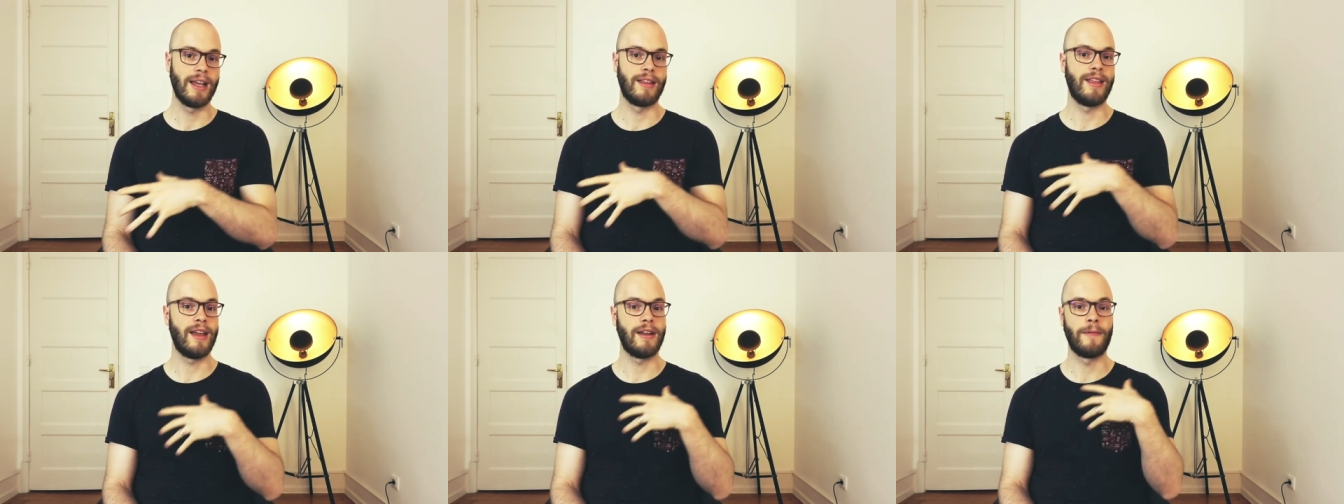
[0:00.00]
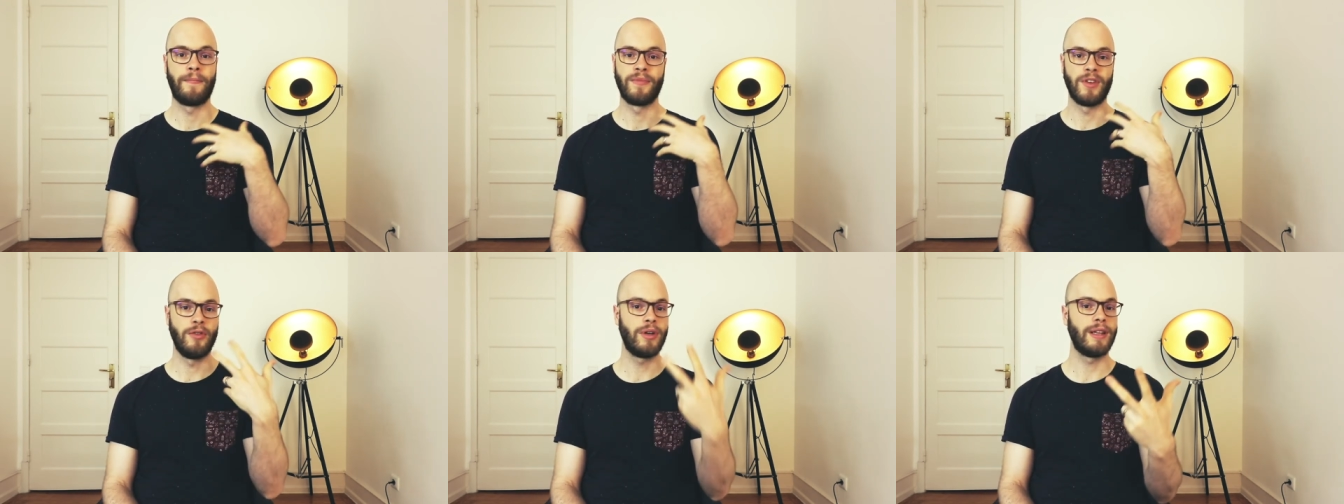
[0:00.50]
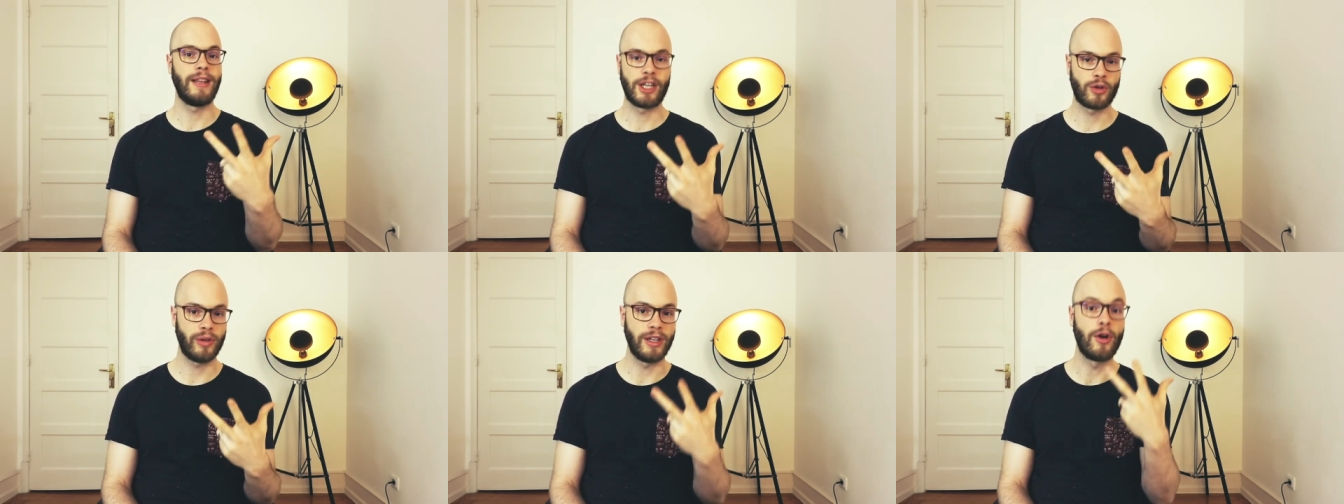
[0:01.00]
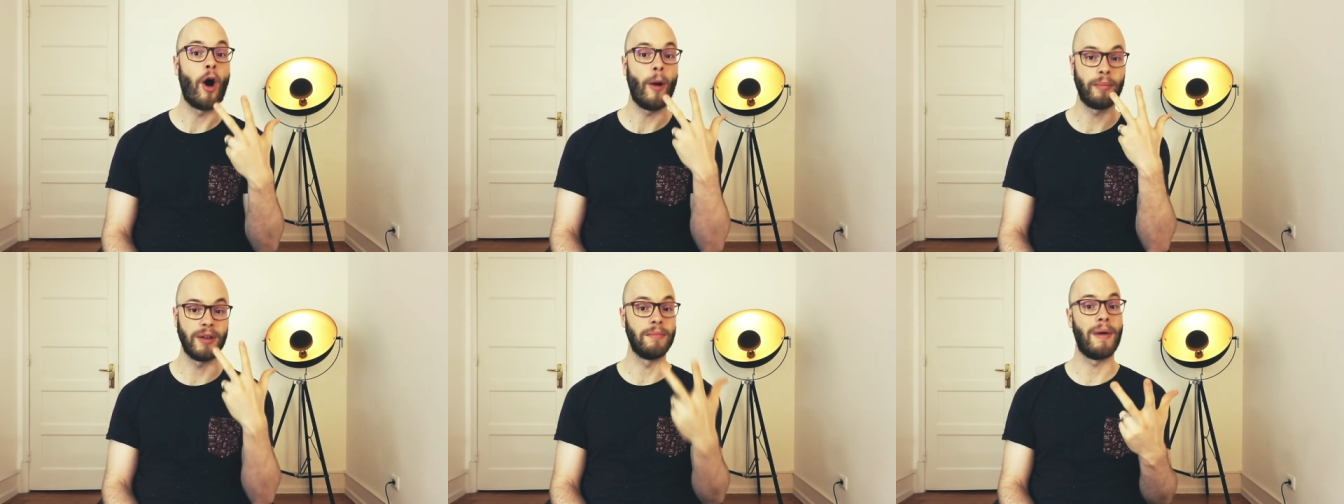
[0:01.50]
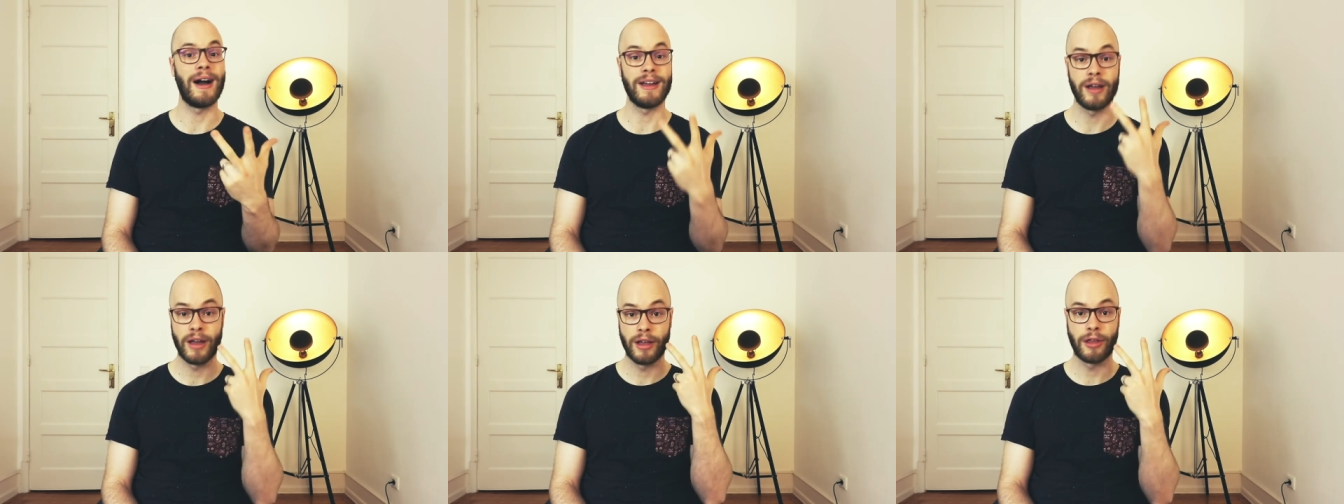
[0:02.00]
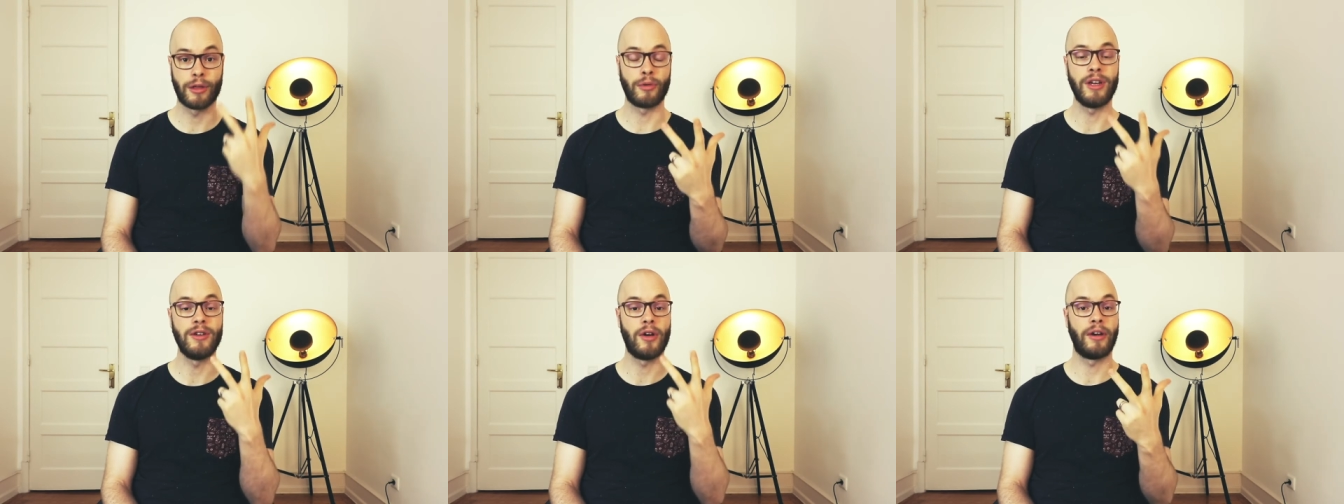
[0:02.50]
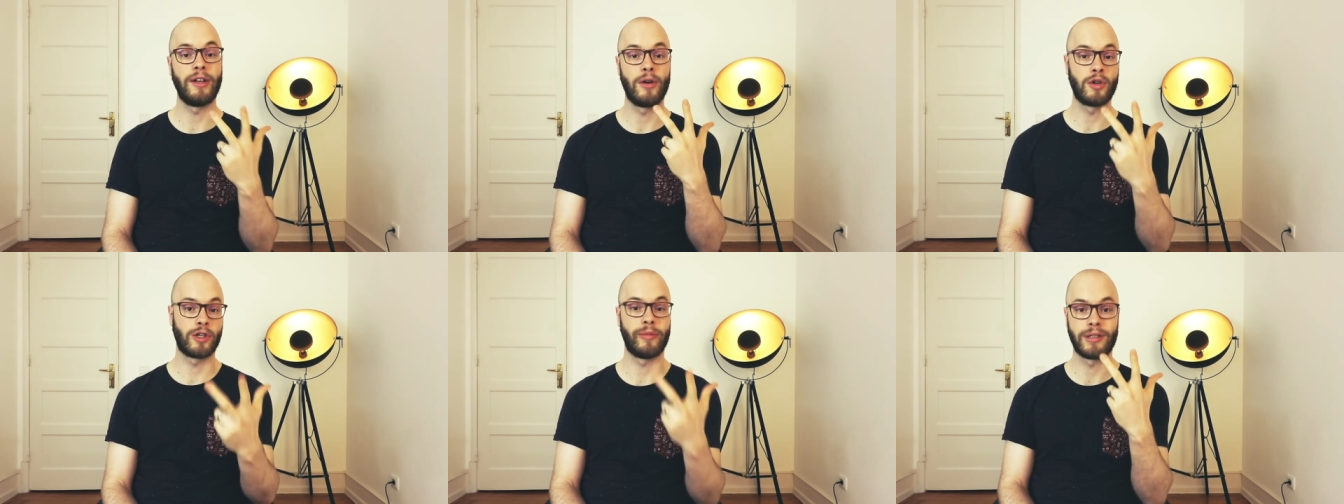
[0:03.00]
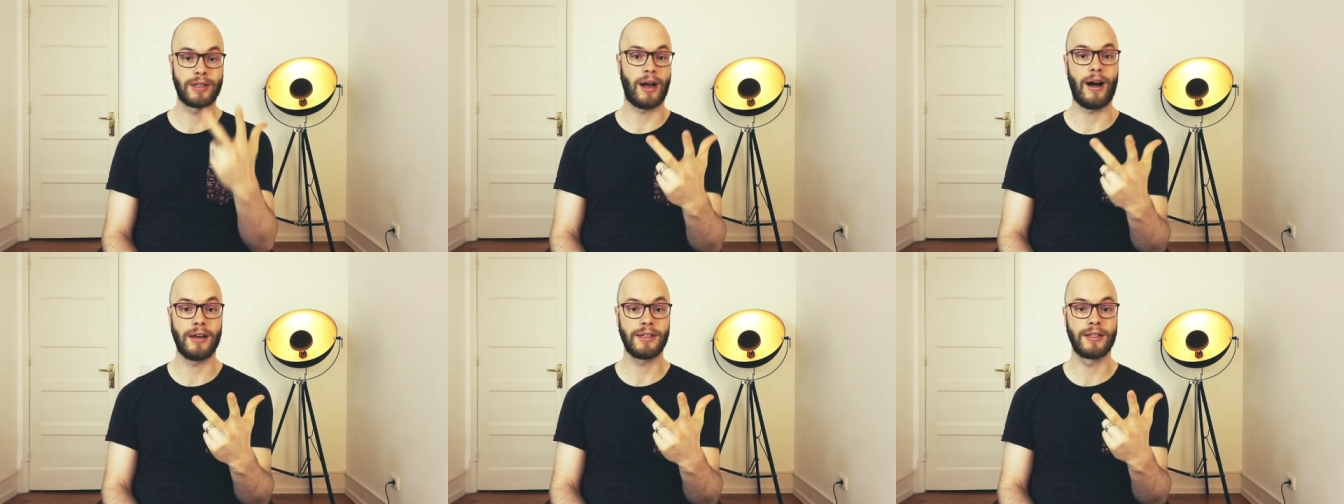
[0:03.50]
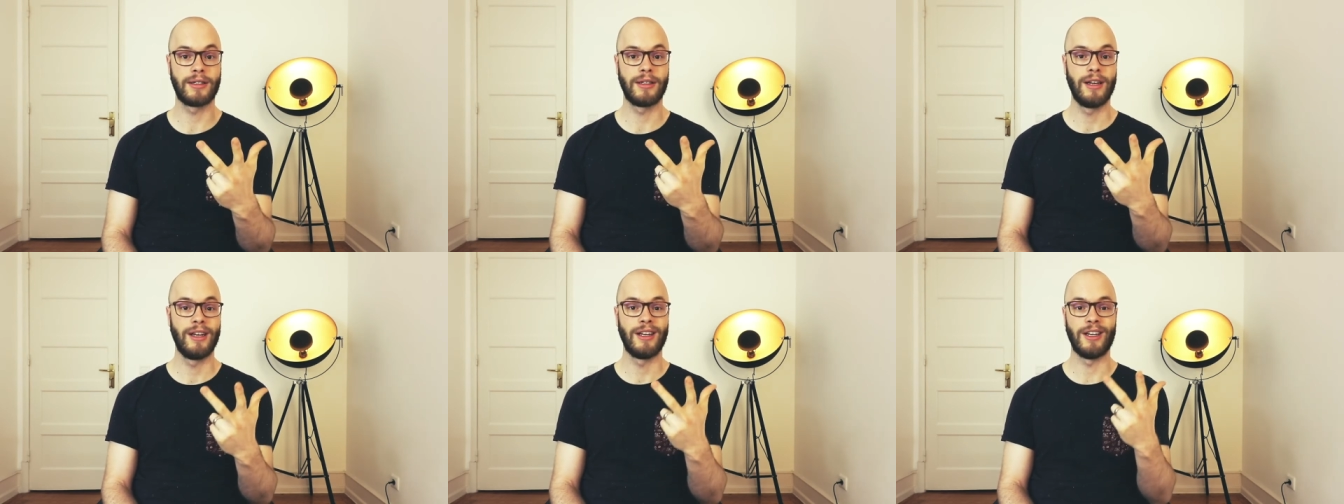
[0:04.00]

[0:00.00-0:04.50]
then you can literally copy my three non-negotiable tasks.